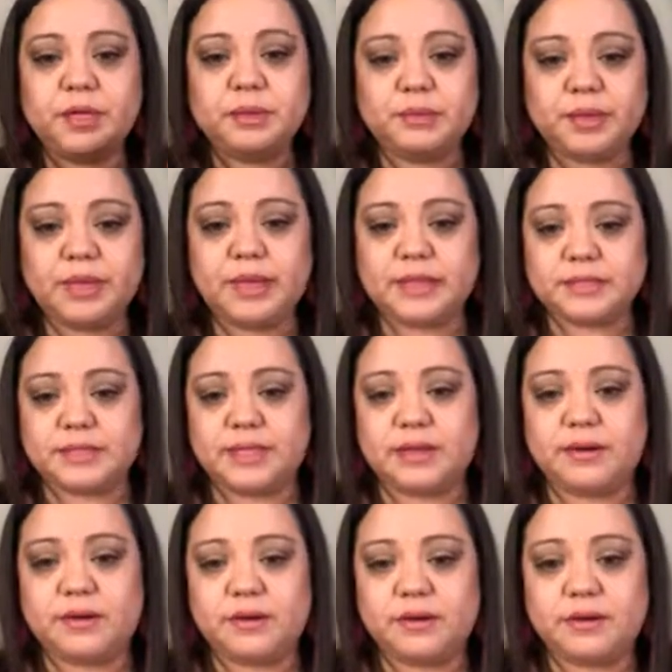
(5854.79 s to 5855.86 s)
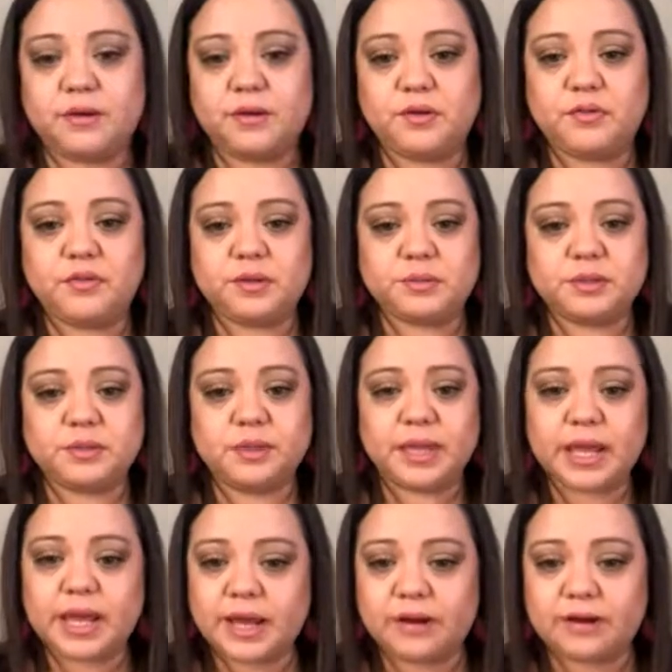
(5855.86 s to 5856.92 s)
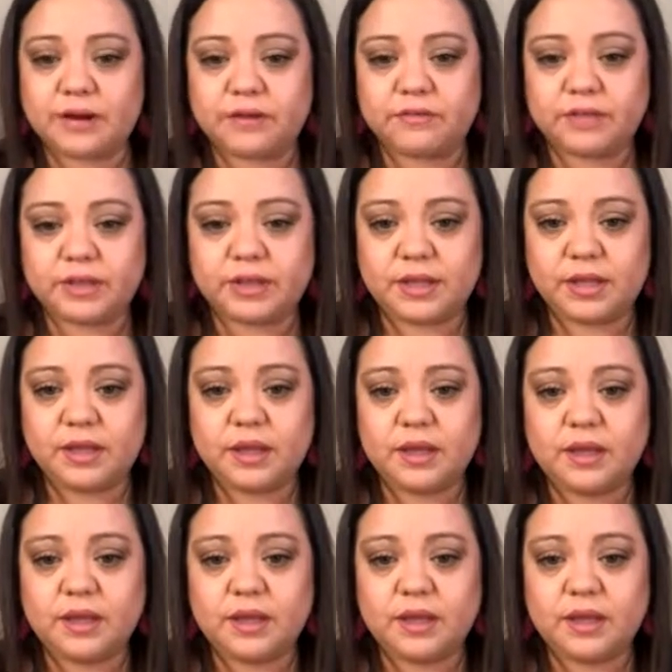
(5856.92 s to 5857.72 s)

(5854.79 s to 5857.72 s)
weak as they are, from doing hair and everything.